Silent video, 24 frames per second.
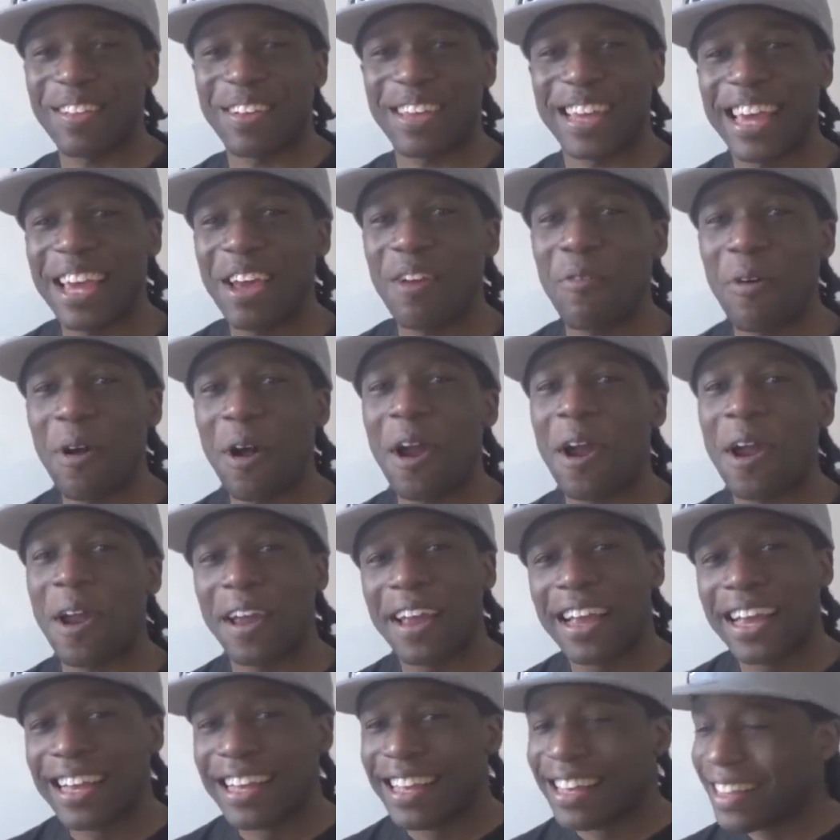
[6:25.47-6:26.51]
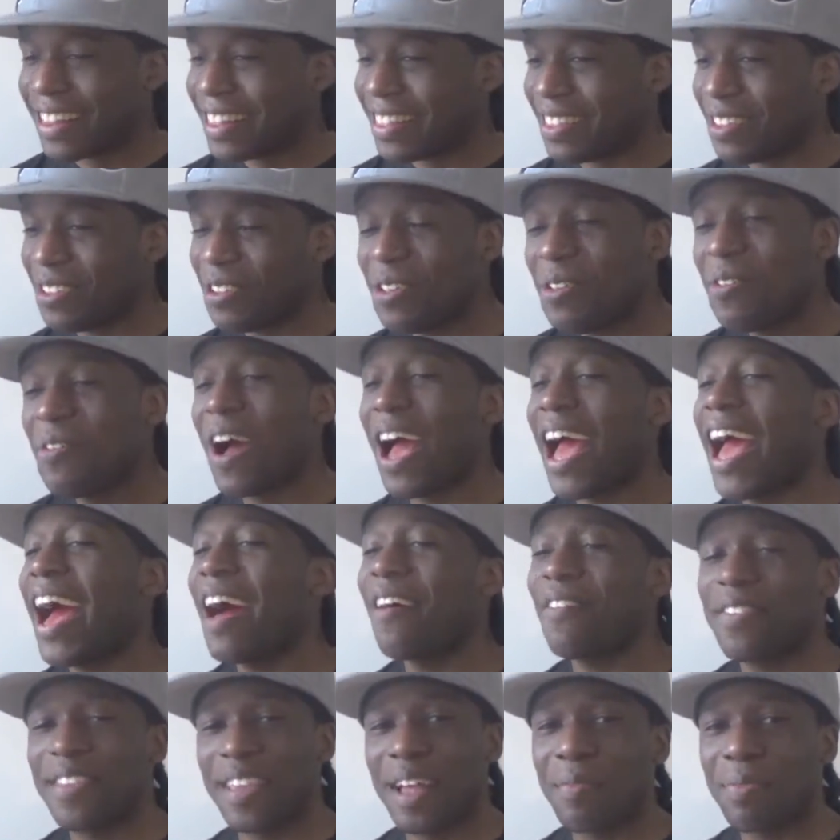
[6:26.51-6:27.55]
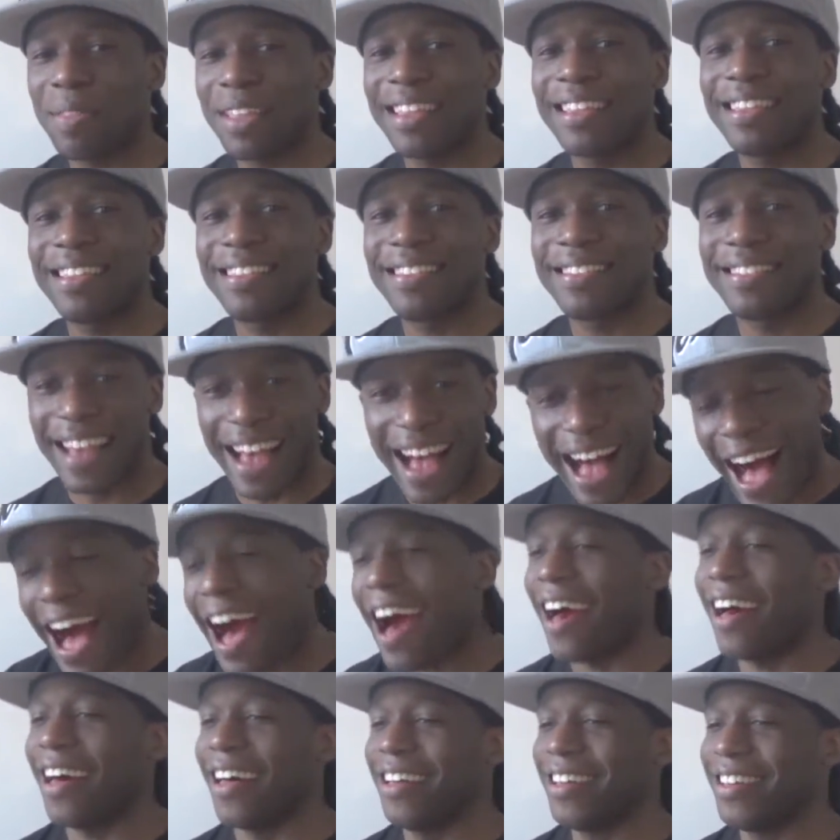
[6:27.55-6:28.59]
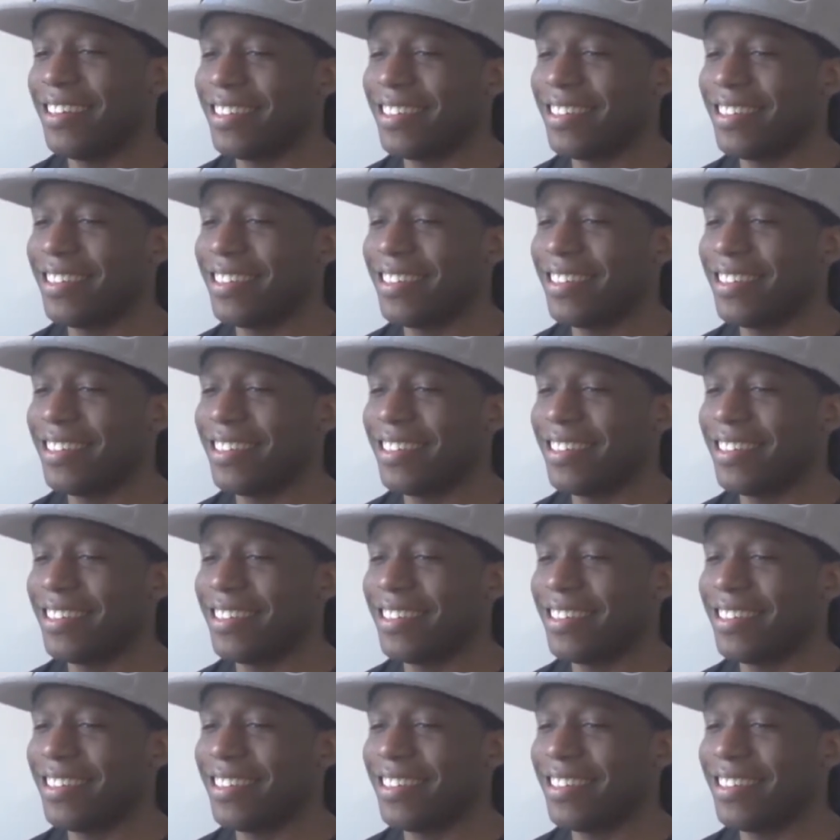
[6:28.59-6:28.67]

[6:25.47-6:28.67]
the key word. Do you have something to hide?